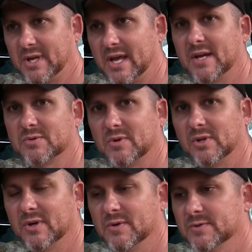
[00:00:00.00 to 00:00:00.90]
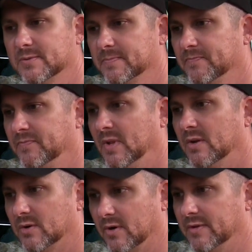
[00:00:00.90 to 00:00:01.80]
but casual clothes
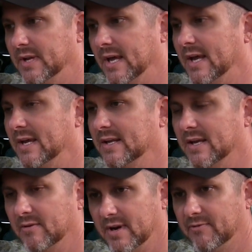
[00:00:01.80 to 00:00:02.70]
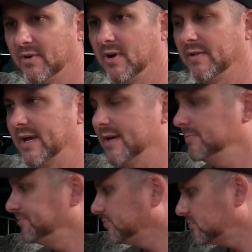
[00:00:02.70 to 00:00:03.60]
during the day and get ready for all
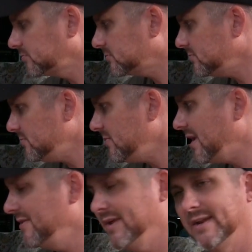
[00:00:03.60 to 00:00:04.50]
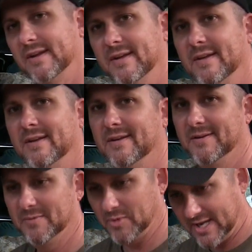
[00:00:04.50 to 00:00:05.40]
that. And then
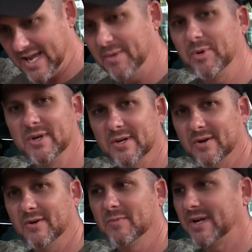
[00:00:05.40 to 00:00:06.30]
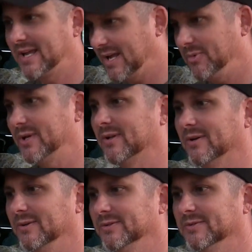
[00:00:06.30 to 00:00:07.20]
my camping gear, my camping
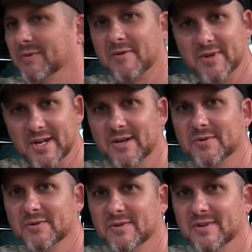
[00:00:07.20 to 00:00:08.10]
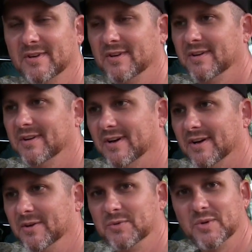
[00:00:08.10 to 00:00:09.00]
clothes, and my video
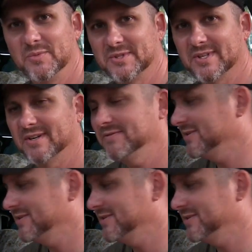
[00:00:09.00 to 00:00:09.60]
uh, YouTube stuff.